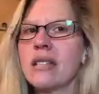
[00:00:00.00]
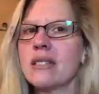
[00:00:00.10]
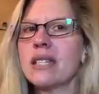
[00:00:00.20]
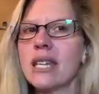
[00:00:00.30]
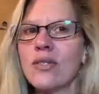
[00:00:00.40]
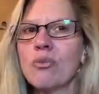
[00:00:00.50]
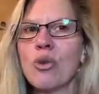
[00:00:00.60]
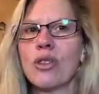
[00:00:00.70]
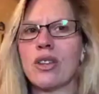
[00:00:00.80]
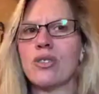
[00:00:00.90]
doesn't give you
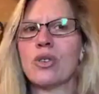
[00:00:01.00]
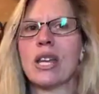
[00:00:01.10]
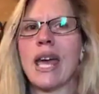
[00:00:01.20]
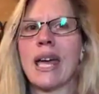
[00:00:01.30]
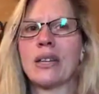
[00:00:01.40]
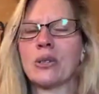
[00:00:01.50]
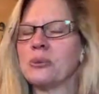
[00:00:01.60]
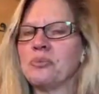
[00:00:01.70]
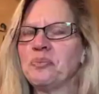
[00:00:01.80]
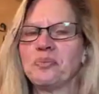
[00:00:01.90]
more than you can
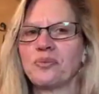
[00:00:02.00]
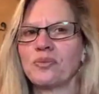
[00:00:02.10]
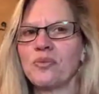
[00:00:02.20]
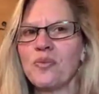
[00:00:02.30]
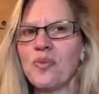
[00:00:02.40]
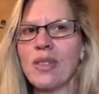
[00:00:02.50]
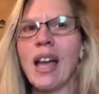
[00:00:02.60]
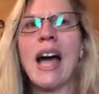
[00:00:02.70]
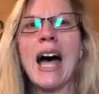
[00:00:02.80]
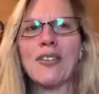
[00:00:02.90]
handle.
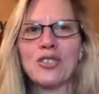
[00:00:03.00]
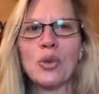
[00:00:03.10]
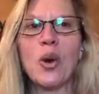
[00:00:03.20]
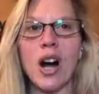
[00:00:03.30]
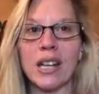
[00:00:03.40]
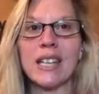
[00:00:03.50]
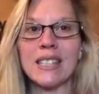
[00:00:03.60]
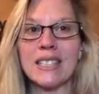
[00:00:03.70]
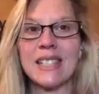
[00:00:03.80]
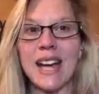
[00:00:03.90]
After
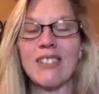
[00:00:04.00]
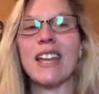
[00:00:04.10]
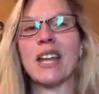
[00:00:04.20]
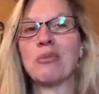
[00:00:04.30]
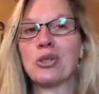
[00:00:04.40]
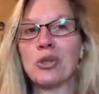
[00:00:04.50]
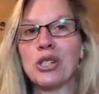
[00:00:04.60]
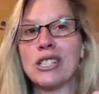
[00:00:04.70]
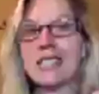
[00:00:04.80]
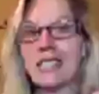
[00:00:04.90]
walking this out, and I'm
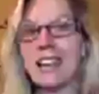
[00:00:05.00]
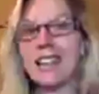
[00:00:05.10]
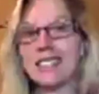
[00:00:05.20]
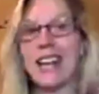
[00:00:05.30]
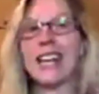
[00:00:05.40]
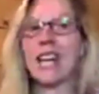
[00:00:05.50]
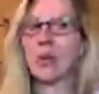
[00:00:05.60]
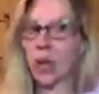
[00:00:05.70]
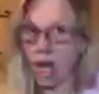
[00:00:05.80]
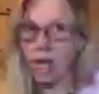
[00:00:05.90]
sure
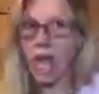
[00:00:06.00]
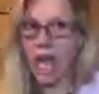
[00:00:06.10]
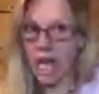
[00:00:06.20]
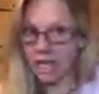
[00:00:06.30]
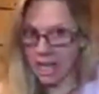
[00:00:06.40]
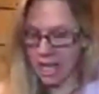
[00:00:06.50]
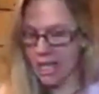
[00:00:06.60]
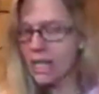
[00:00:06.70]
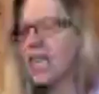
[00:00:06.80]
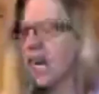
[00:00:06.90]
Diana will go, yeah,
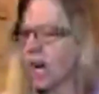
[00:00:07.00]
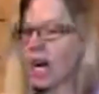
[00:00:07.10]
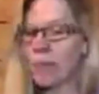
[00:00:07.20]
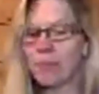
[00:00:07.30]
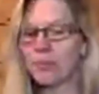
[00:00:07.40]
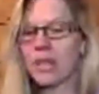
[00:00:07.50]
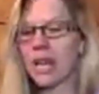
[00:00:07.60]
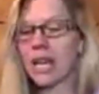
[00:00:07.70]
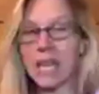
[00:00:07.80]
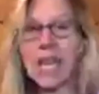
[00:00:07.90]
yeah,
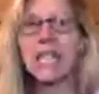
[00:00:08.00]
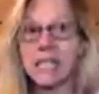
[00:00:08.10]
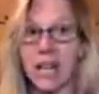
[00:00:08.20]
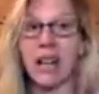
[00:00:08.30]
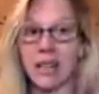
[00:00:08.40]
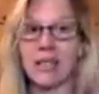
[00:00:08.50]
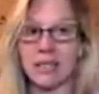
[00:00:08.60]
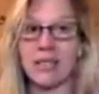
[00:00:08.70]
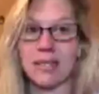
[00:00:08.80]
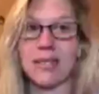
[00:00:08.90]
he
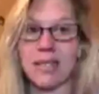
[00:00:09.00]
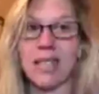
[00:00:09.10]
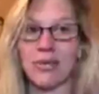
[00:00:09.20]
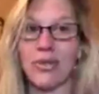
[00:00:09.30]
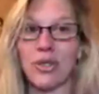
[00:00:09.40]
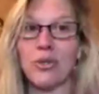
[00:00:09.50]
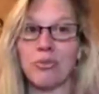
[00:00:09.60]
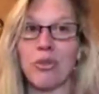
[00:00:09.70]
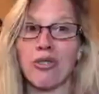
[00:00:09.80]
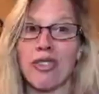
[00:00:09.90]
does give you
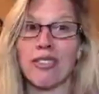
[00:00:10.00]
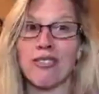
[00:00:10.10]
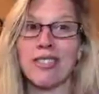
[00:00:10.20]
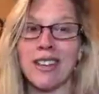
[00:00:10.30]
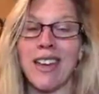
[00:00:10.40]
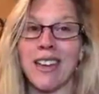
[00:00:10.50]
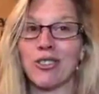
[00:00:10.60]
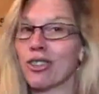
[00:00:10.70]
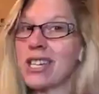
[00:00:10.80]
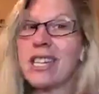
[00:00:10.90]
more than you can
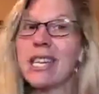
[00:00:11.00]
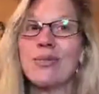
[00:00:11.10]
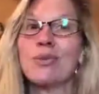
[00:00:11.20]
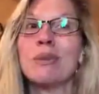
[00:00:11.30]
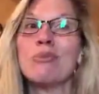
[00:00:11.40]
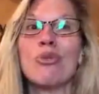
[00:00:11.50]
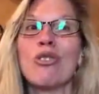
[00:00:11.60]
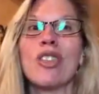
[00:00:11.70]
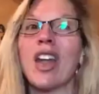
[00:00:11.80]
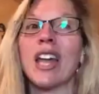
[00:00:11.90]
handle. He gives me
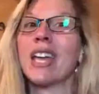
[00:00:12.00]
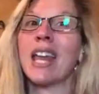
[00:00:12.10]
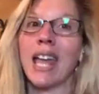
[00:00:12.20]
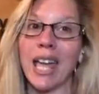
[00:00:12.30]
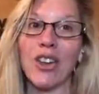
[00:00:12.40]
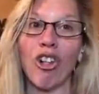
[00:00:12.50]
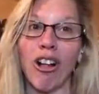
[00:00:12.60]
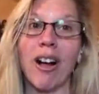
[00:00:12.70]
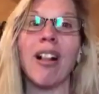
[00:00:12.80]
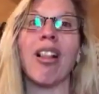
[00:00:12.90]
more than I can
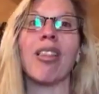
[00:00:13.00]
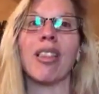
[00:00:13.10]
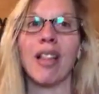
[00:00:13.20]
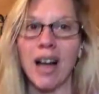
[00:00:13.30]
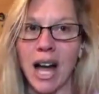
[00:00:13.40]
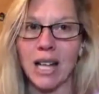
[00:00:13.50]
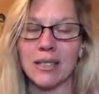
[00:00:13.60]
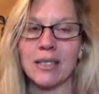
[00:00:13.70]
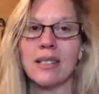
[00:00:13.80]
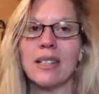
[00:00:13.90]
handle a
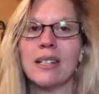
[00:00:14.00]
lot.